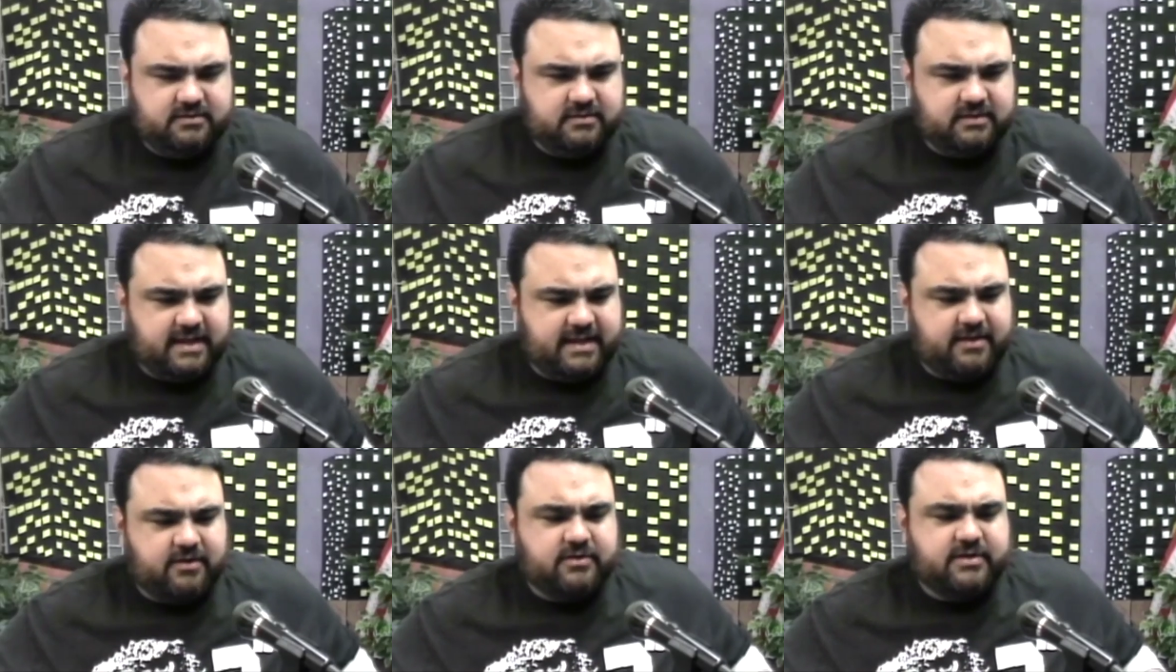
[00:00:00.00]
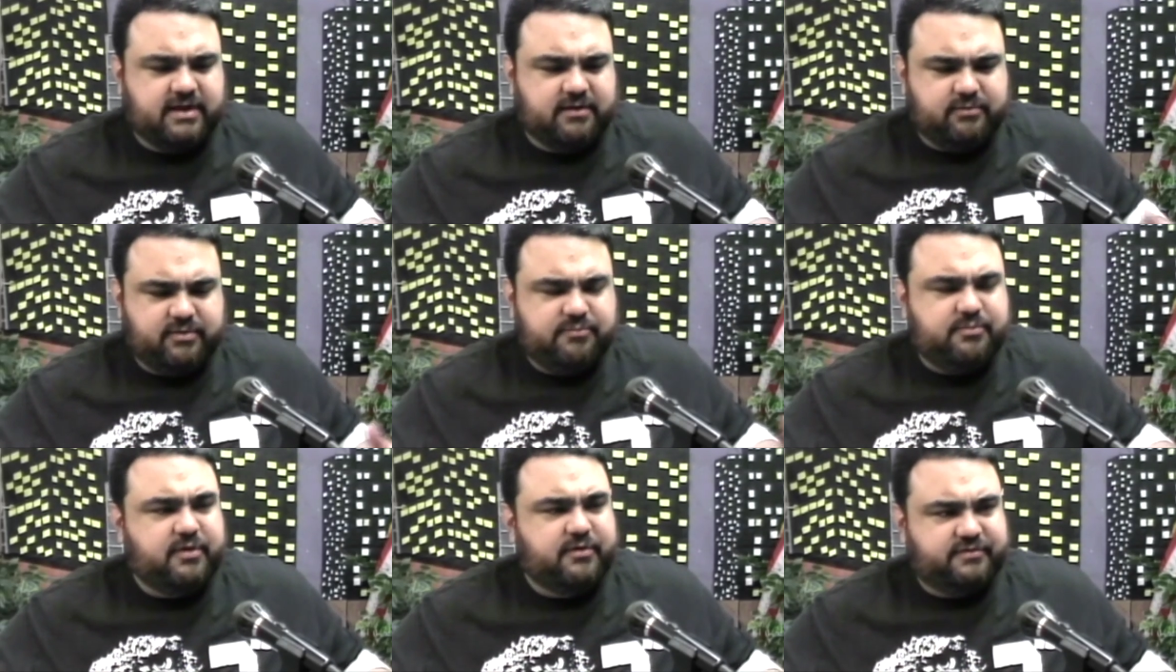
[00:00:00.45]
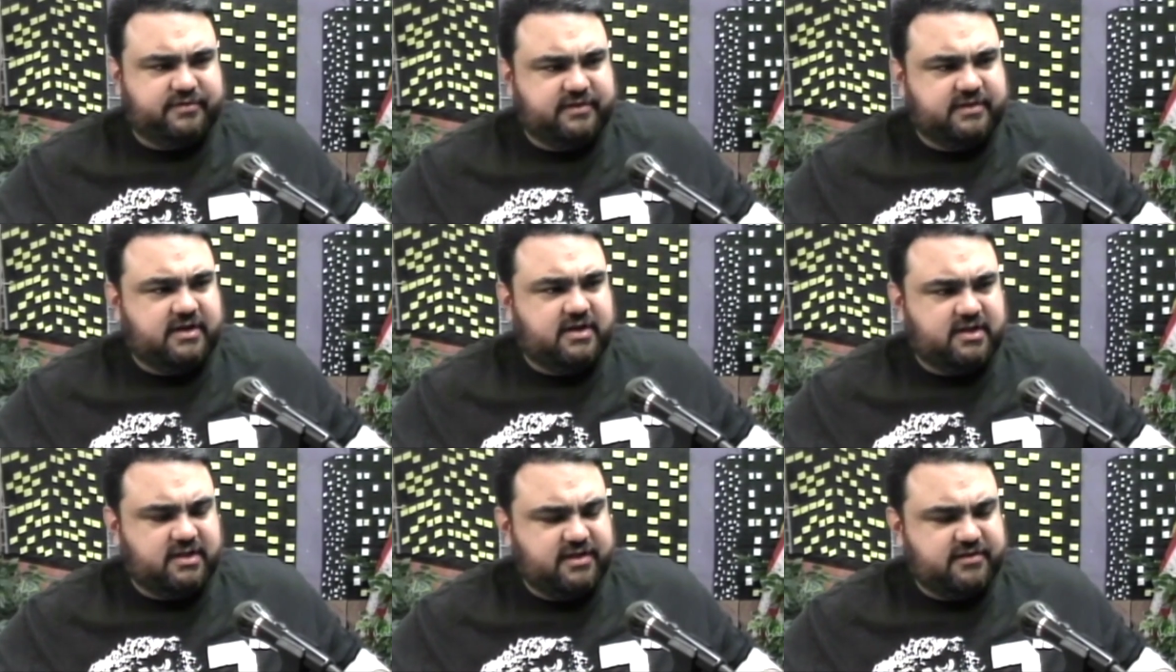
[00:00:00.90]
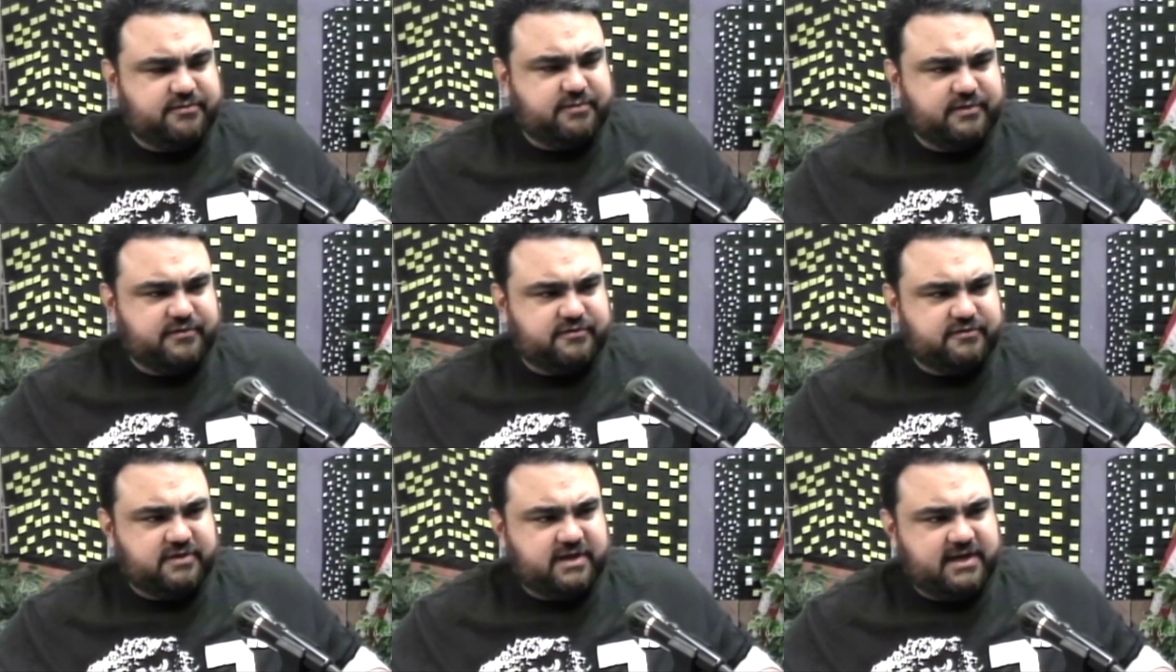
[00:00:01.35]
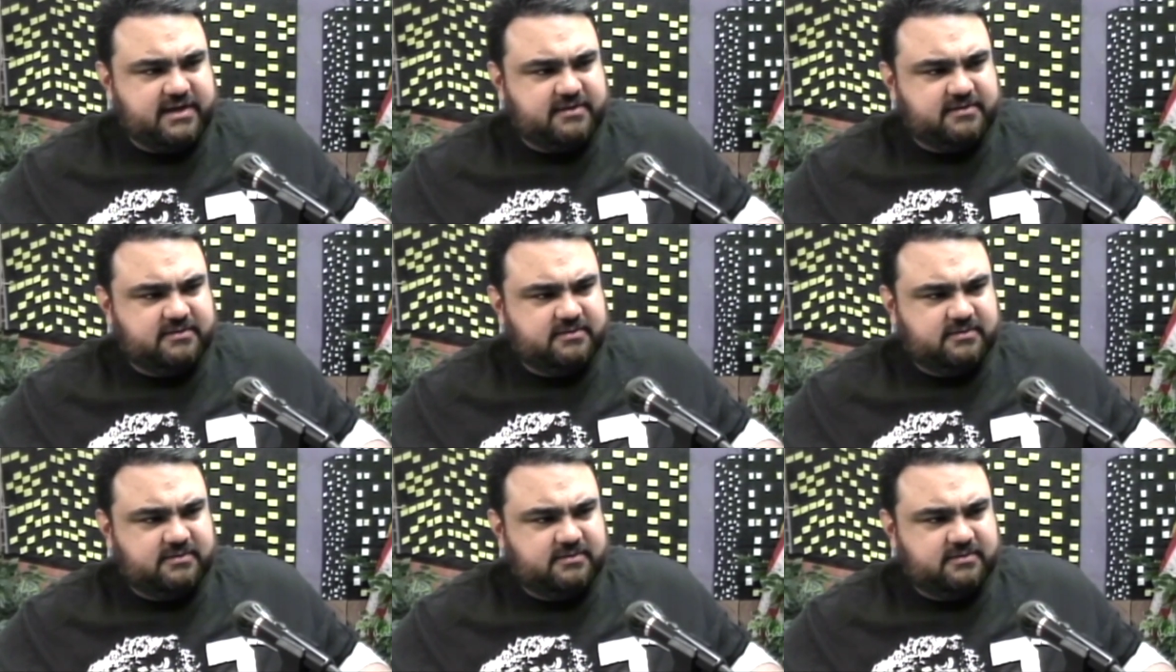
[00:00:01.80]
like, okay, we've both seen the Holiday Special, right?